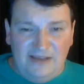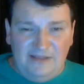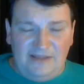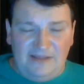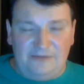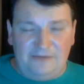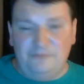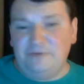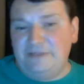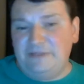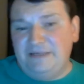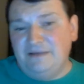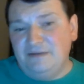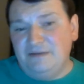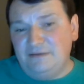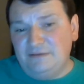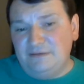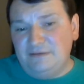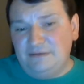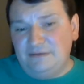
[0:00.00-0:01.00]
Like, really,
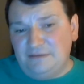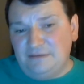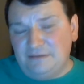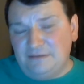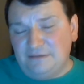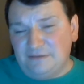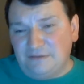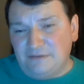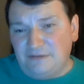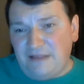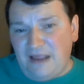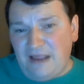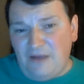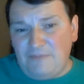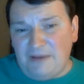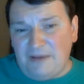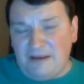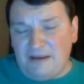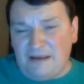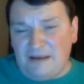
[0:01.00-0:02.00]
how
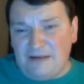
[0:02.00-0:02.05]
many?